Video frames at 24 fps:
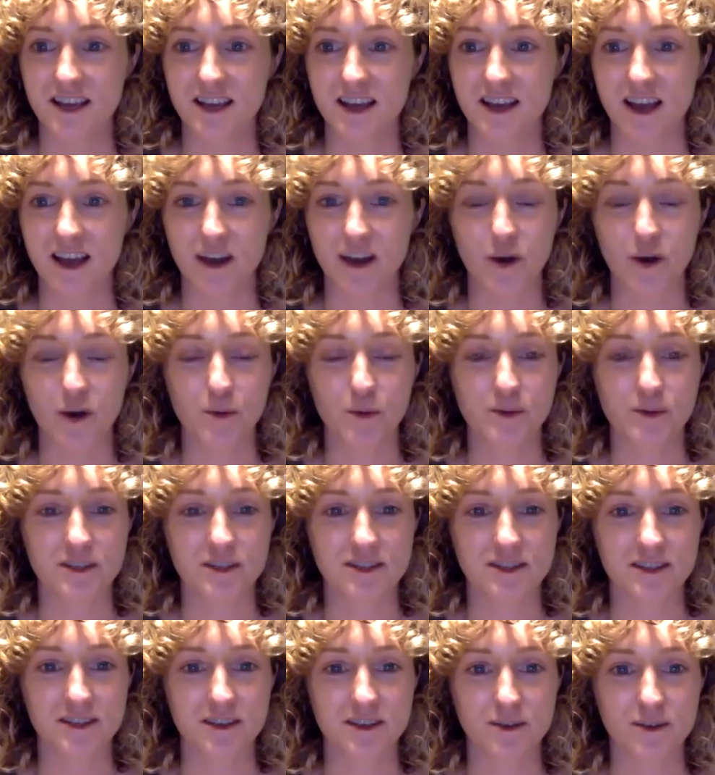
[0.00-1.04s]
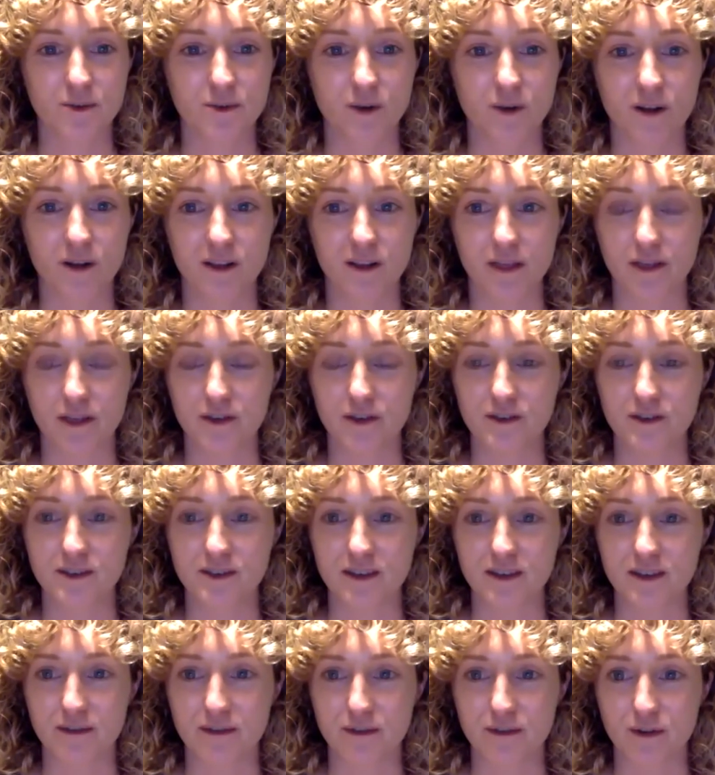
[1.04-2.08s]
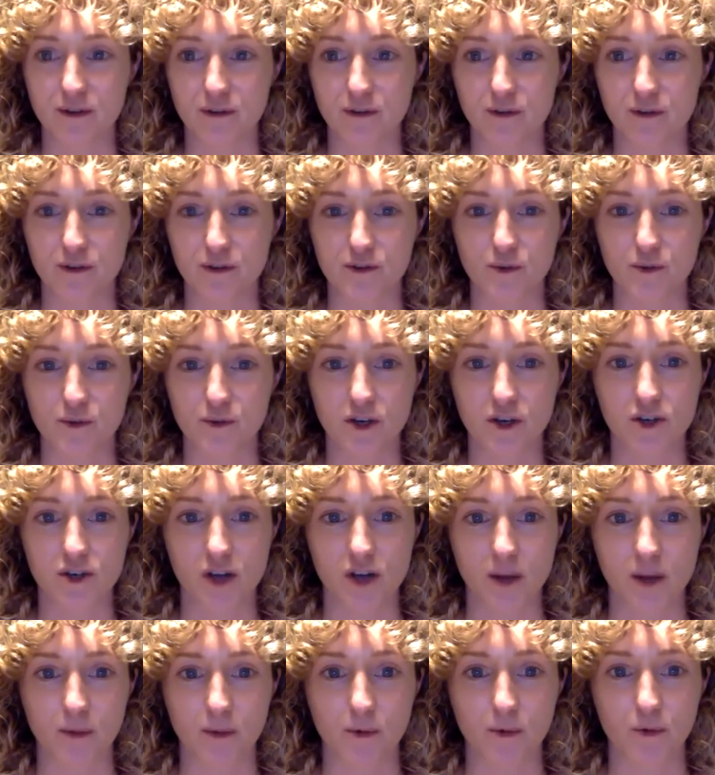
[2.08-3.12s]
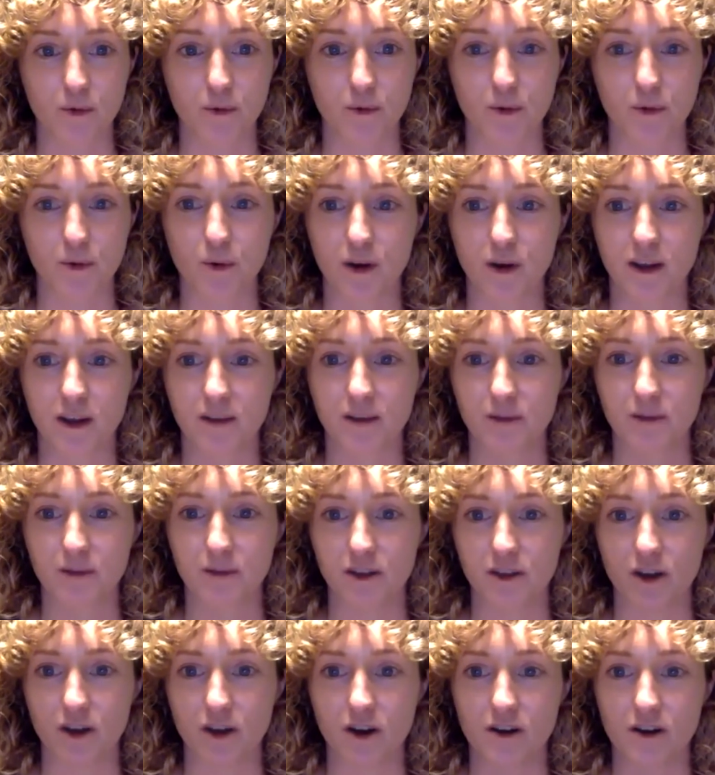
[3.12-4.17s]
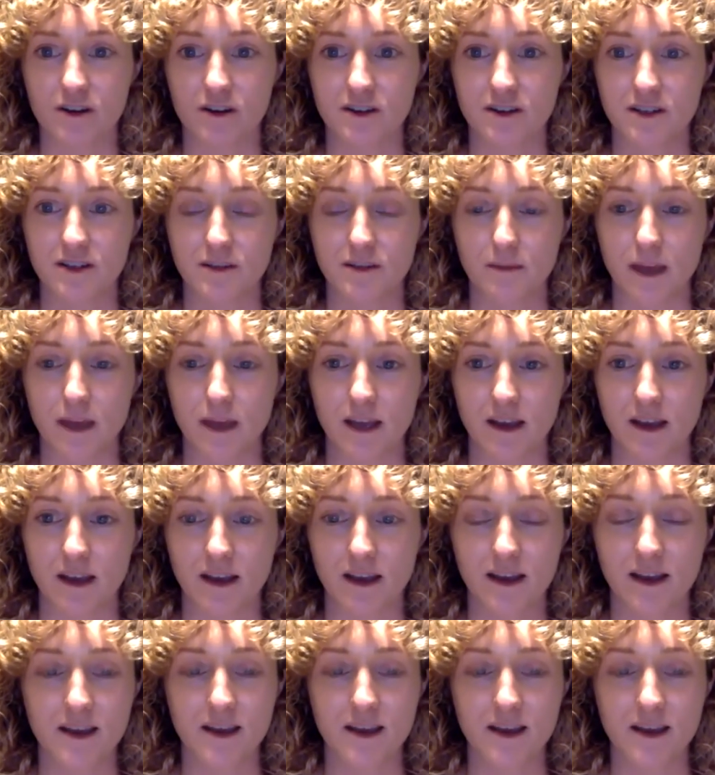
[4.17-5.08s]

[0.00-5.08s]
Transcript: I hope to see you all on Thursday for our first workshop where we'll be working with yarn to make